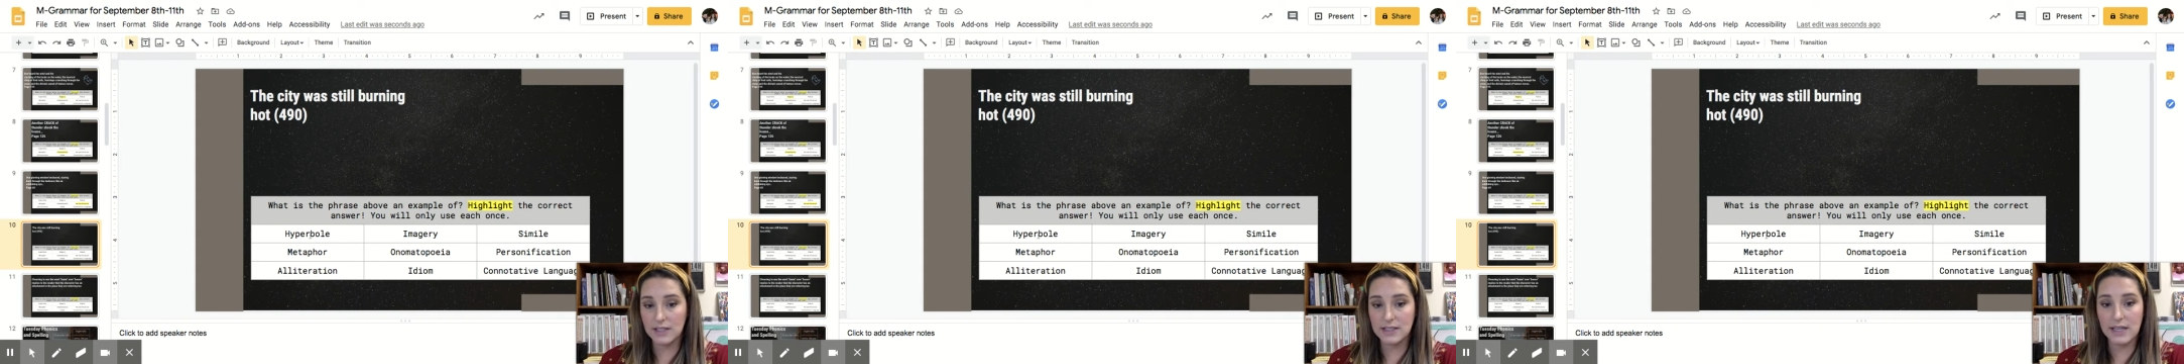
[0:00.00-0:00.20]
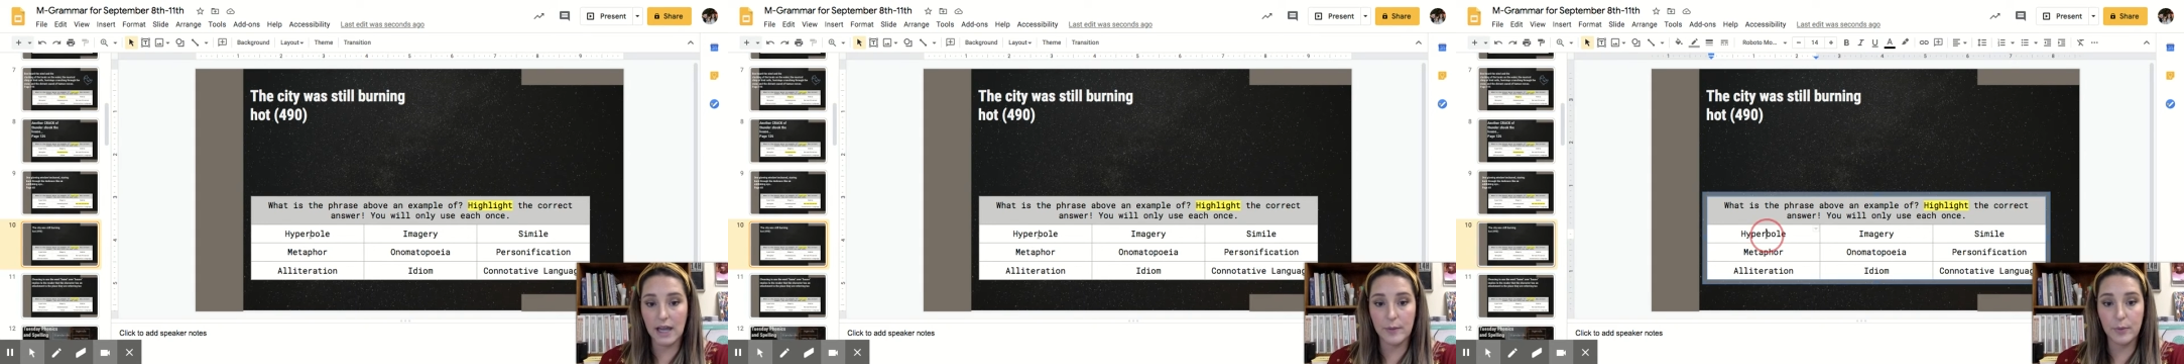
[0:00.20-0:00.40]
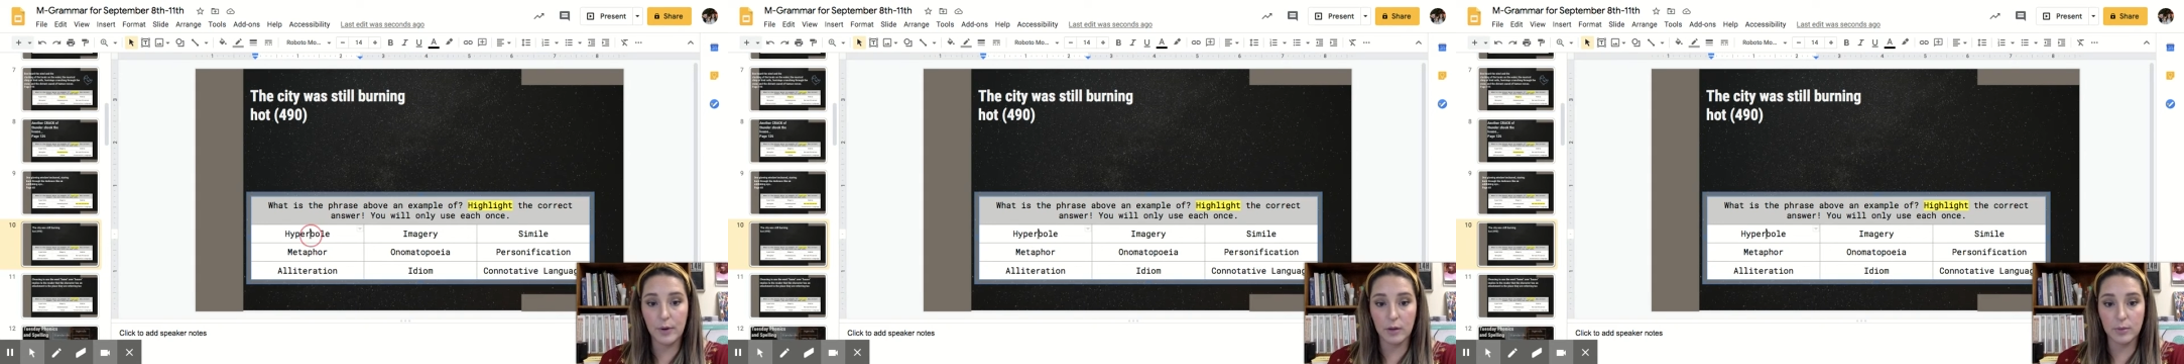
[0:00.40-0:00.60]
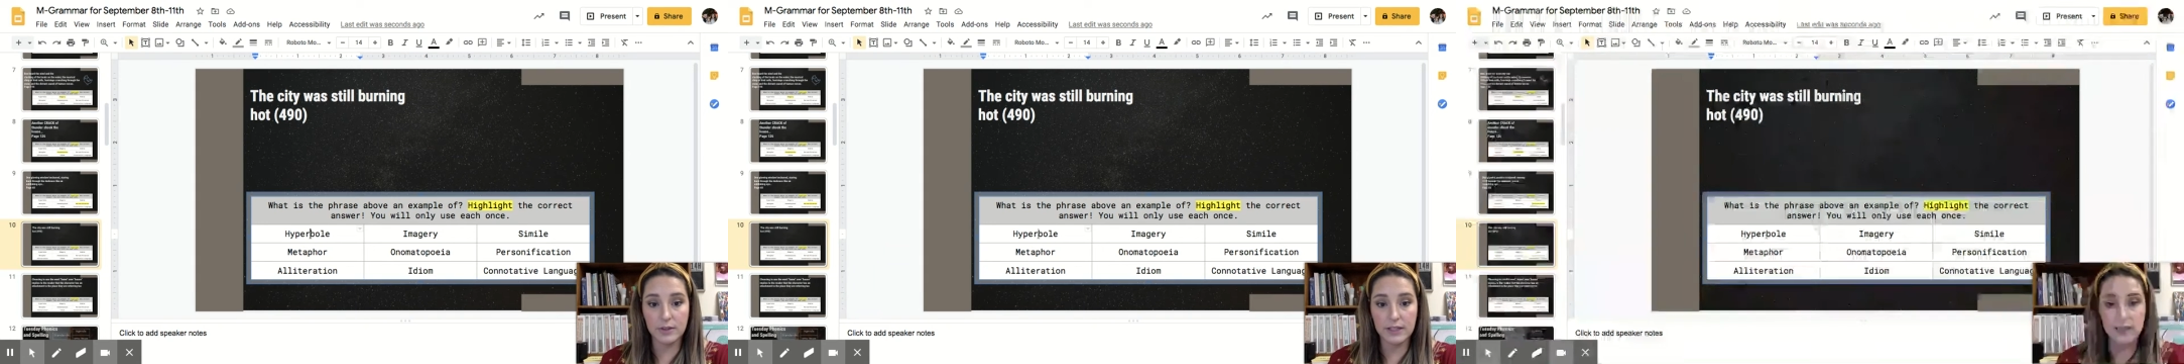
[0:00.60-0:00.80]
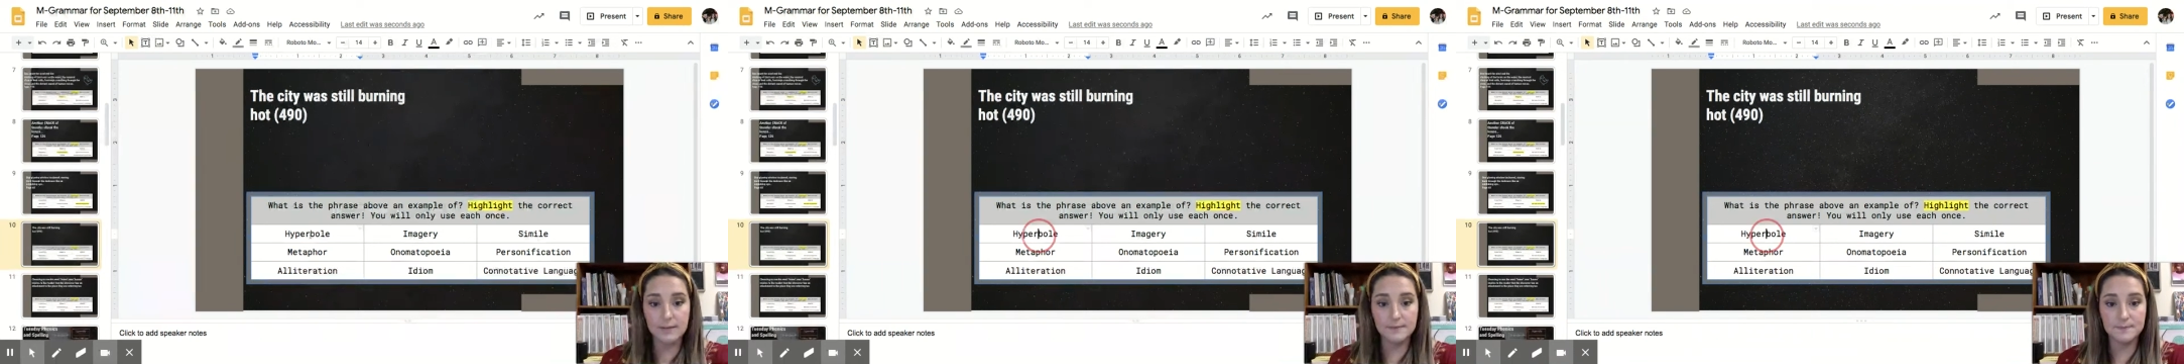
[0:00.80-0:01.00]
It's
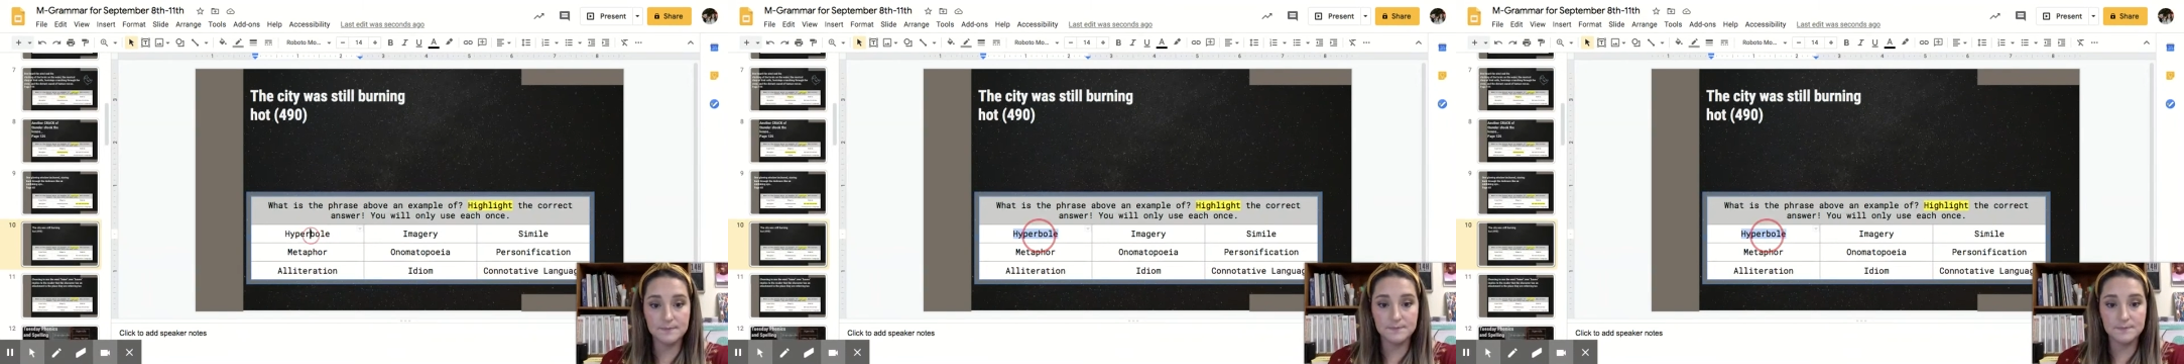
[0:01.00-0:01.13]
hyperbole.